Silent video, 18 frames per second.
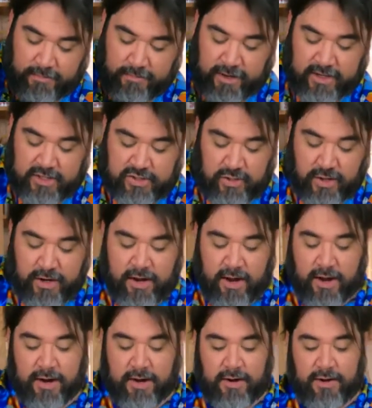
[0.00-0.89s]
Make sure I
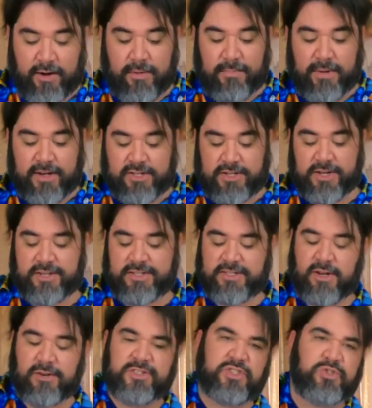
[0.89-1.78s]
got it all, make sure
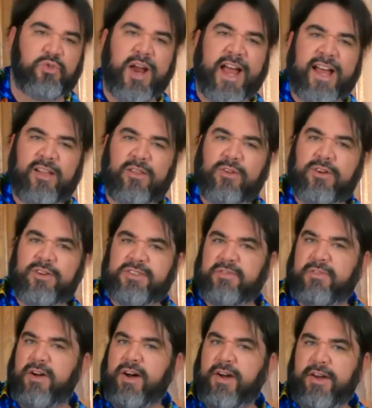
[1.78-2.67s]
there's no stragglers
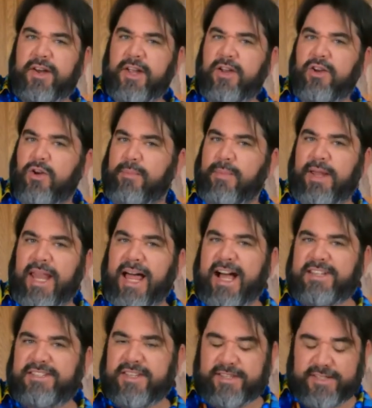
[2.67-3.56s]
of honey or
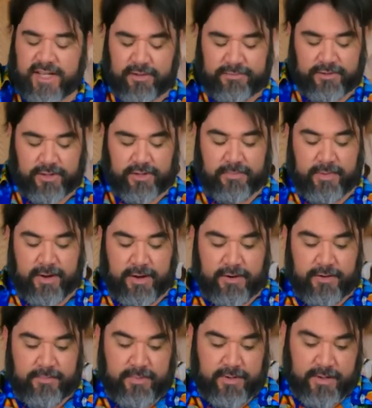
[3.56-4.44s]
molasses left on the
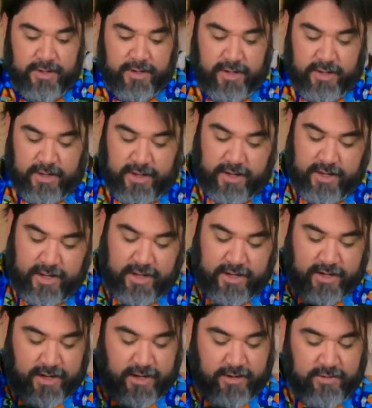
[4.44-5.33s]
bottom.
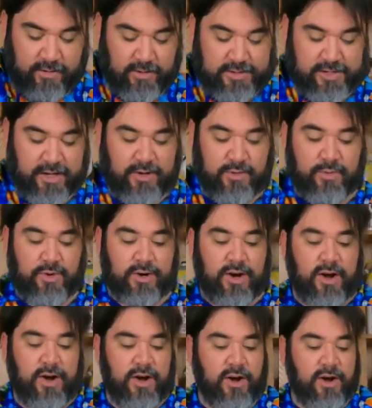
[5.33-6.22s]
Eh, no, looks like we're
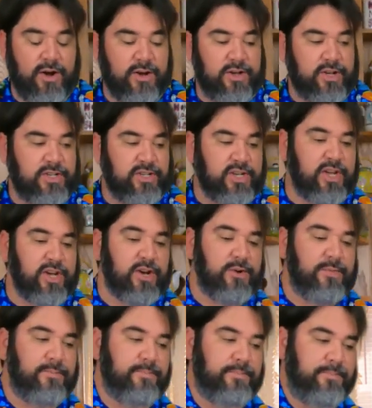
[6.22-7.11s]
all good to
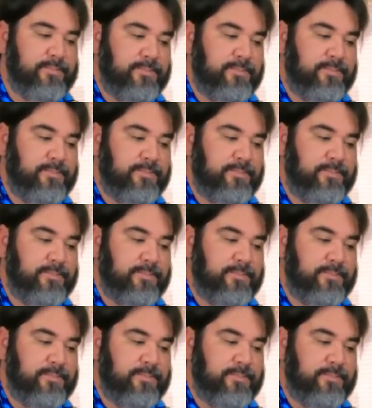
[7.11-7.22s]
go.